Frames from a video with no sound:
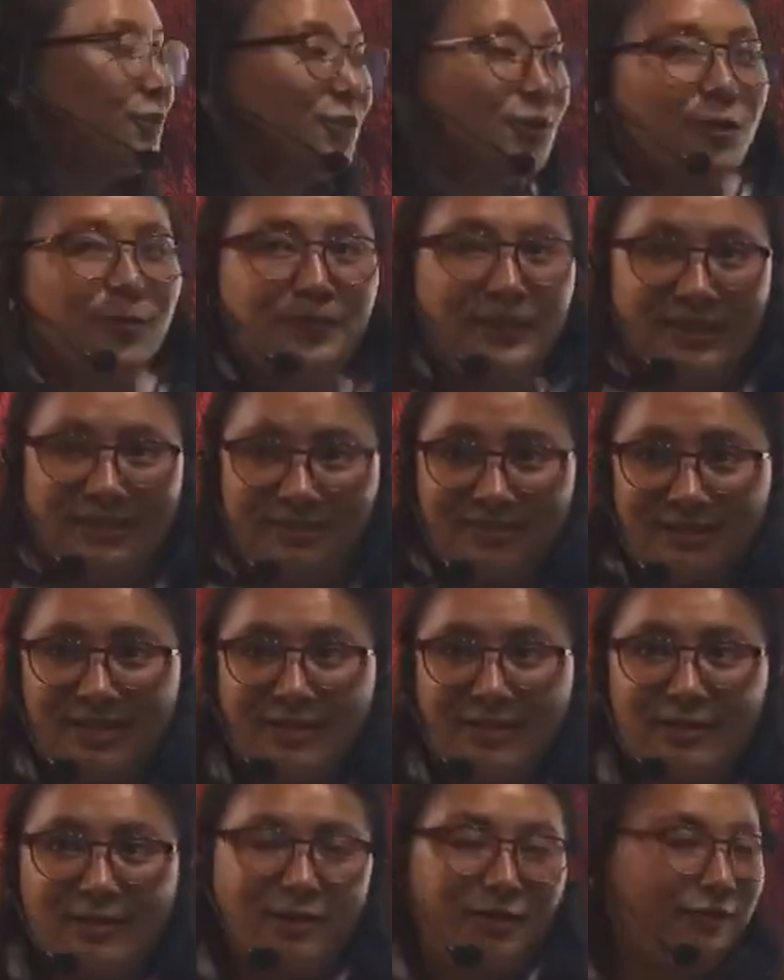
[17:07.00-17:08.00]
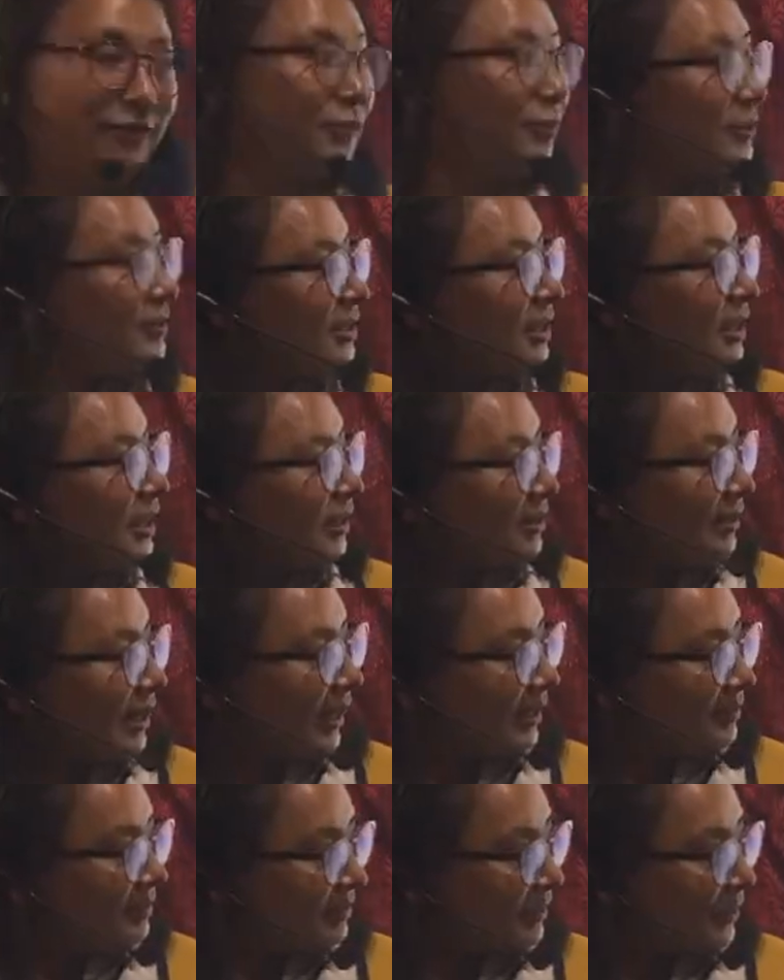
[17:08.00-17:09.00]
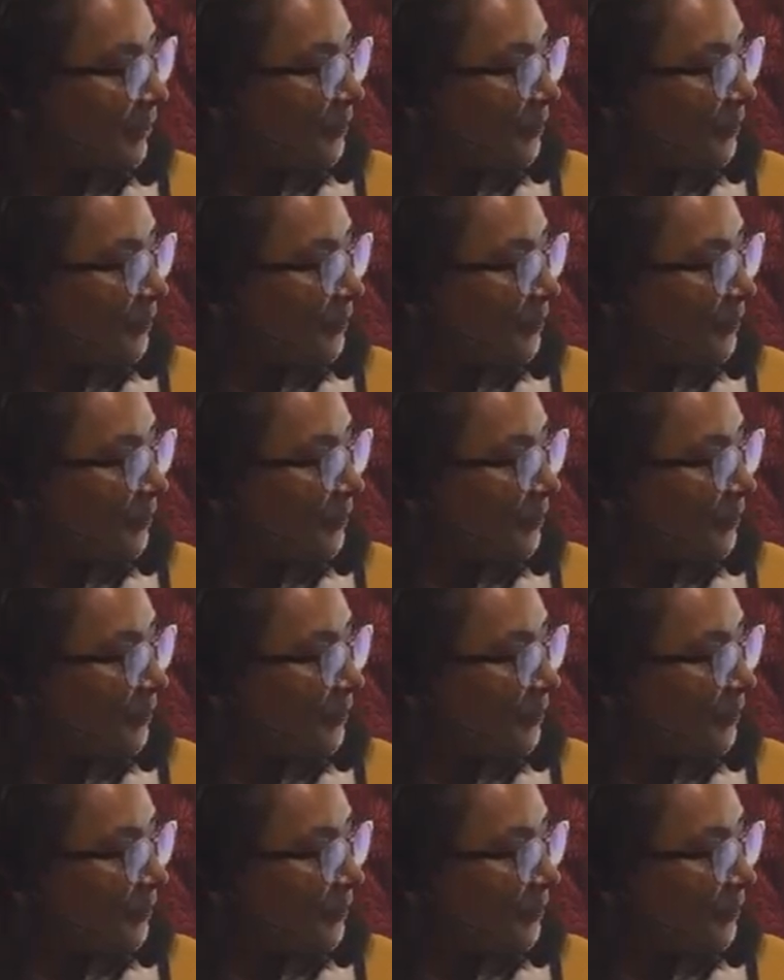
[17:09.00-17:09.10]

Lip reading: obesity. Of course, rice